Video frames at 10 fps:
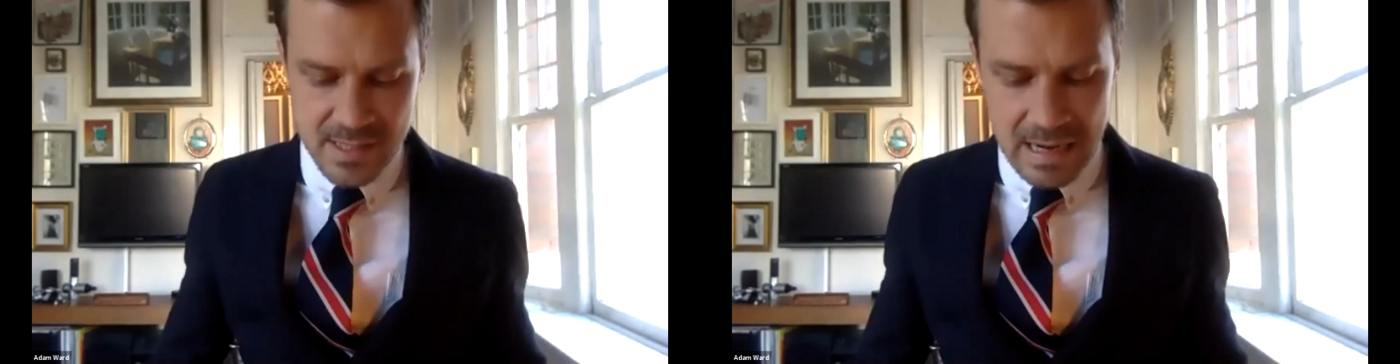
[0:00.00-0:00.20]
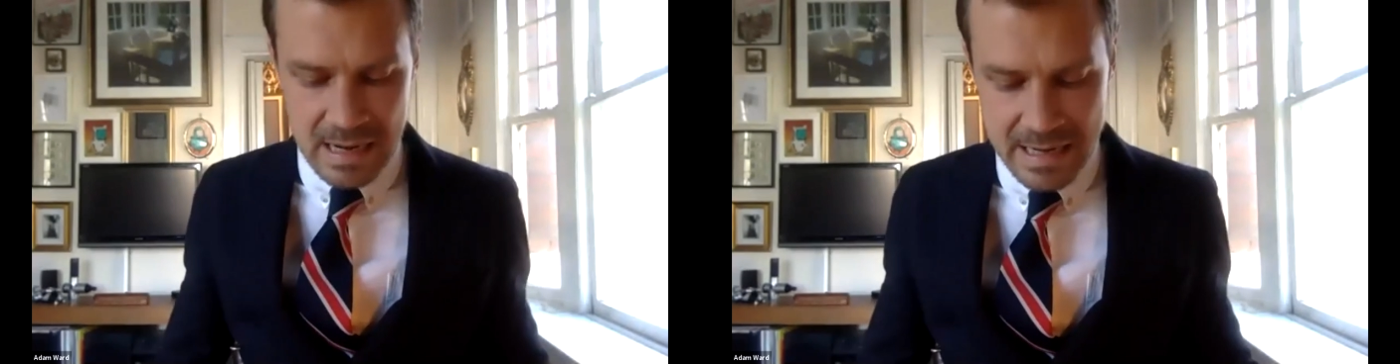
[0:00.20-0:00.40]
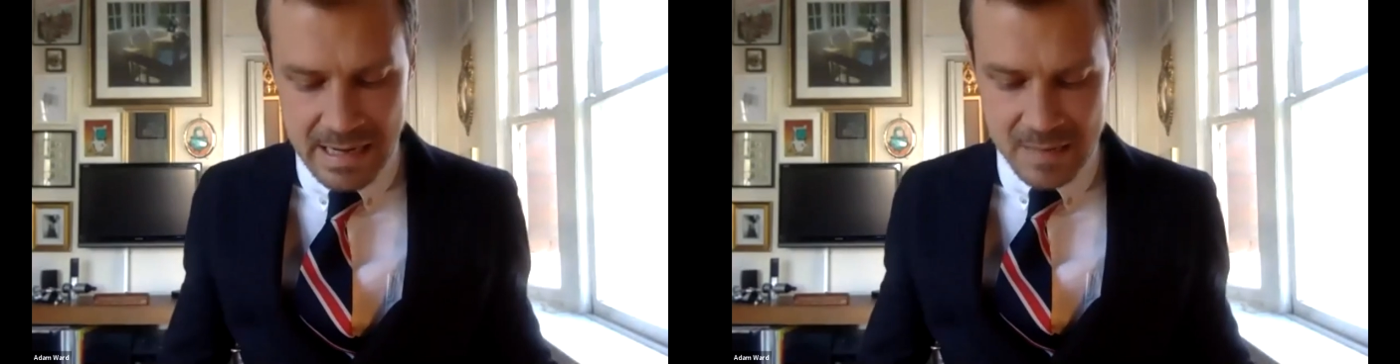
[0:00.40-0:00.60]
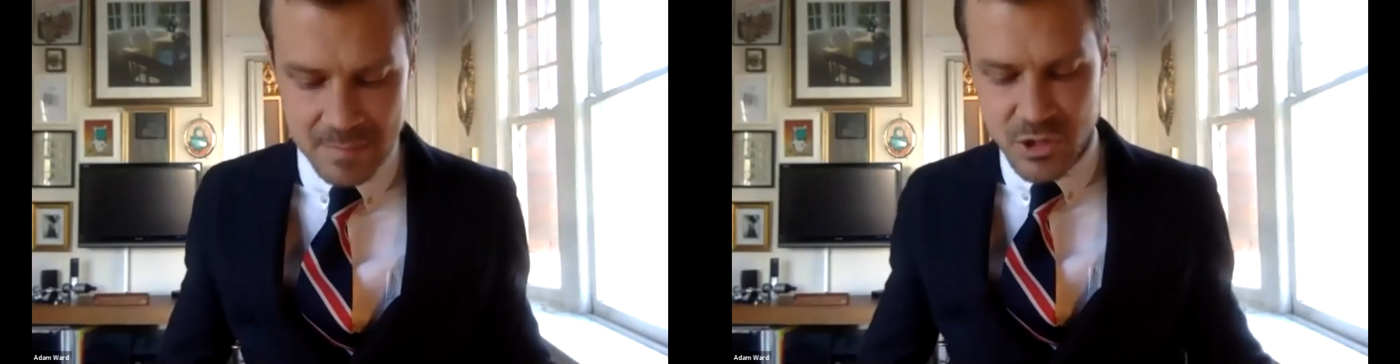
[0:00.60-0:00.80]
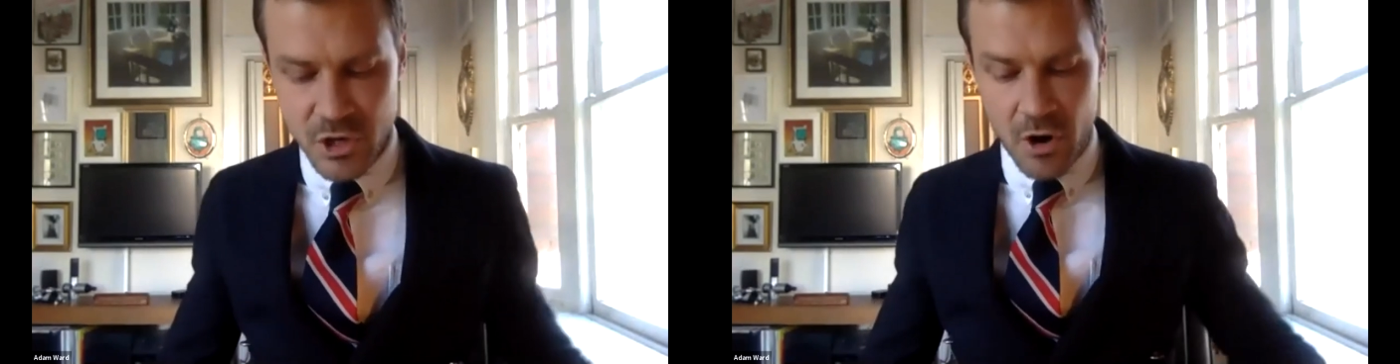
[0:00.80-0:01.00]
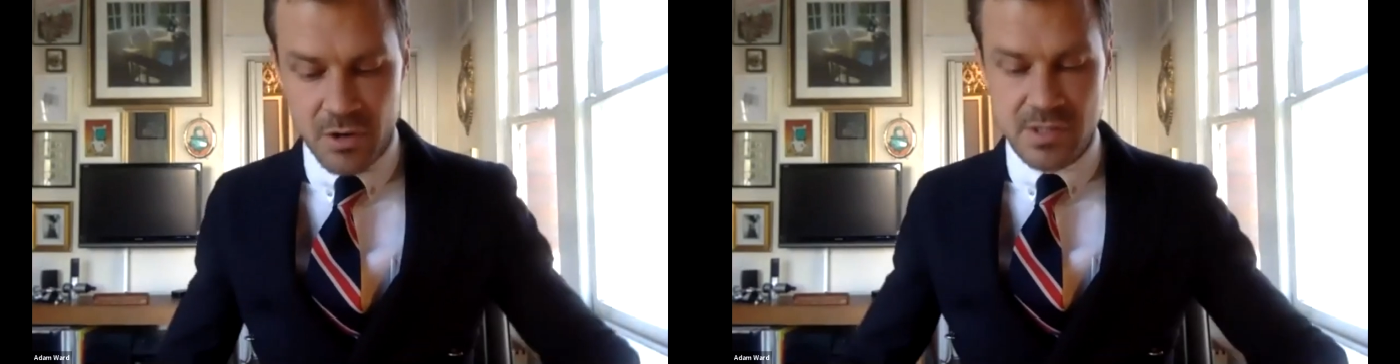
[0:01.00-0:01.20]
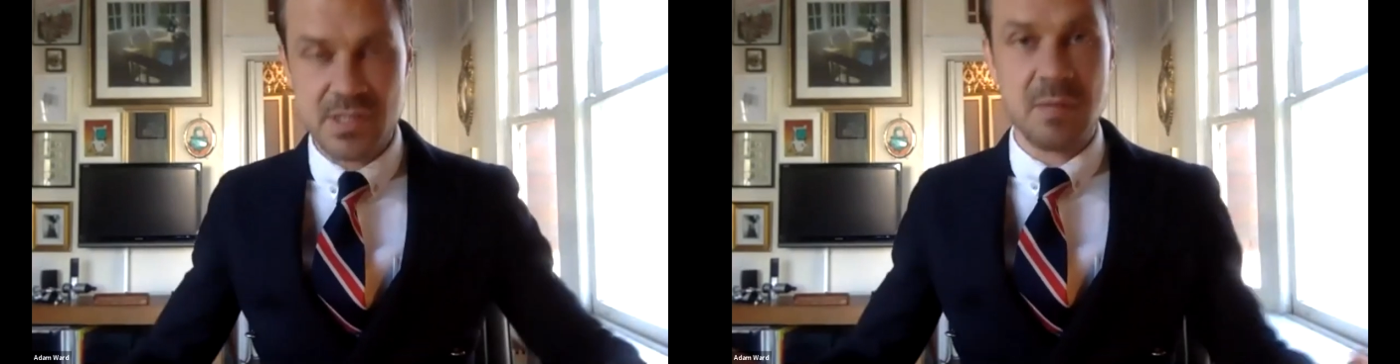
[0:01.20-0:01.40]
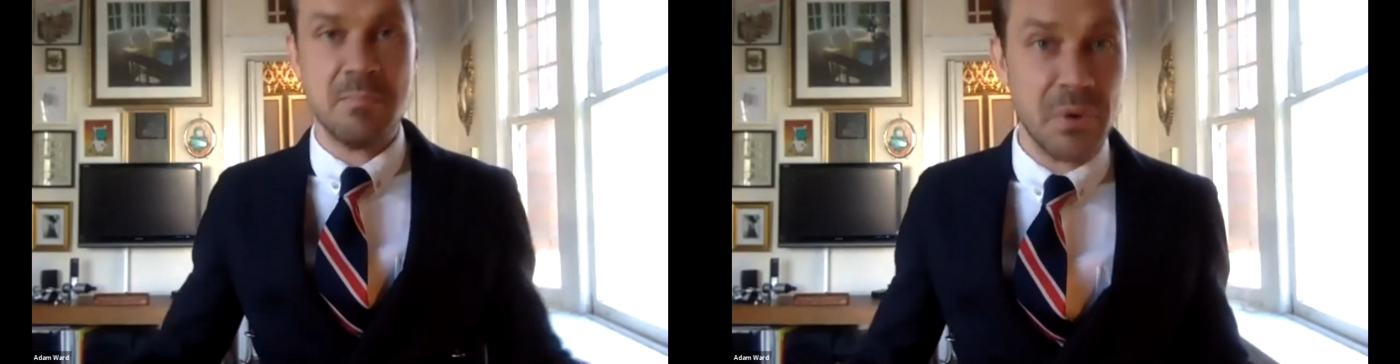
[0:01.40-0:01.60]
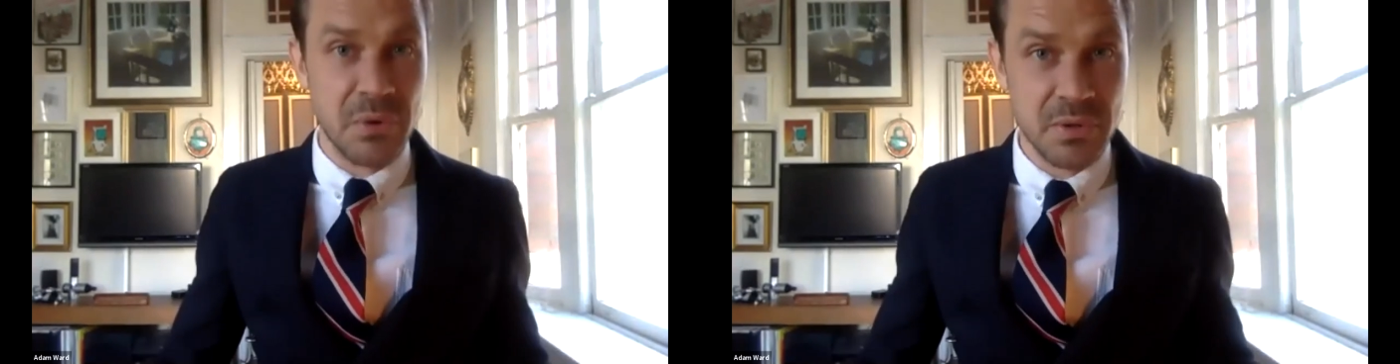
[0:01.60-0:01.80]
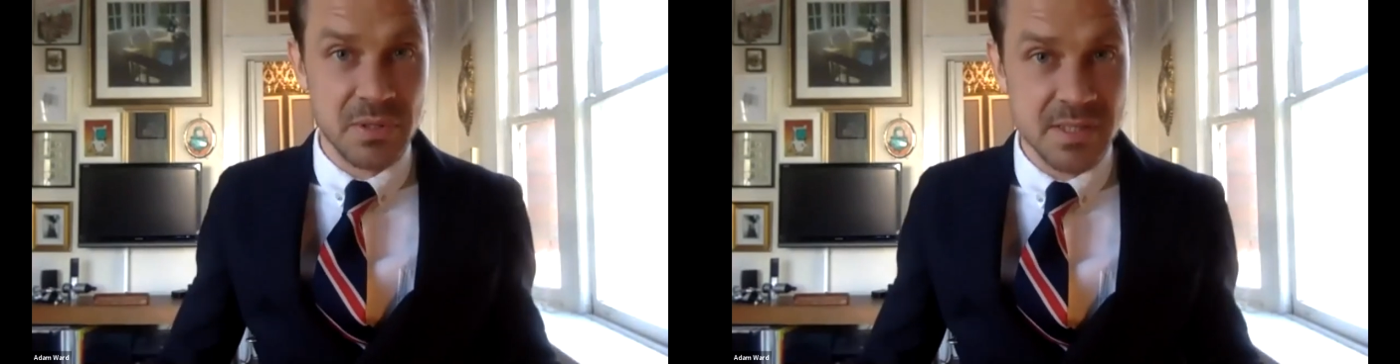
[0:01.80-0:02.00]
guy named Charles the
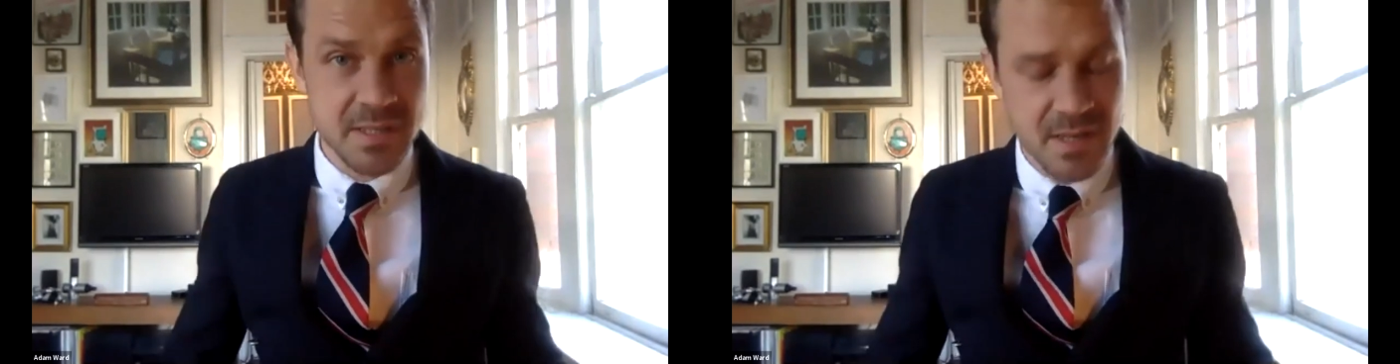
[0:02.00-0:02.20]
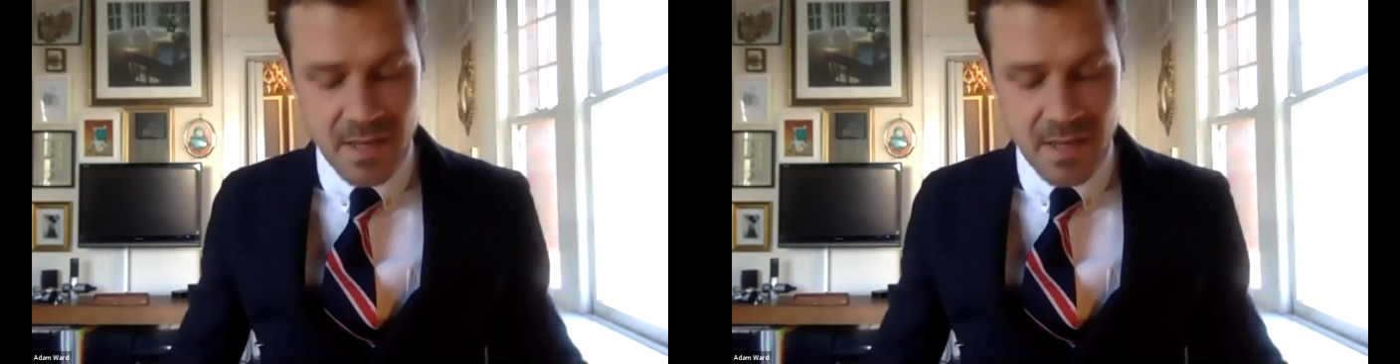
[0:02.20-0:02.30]
Bold,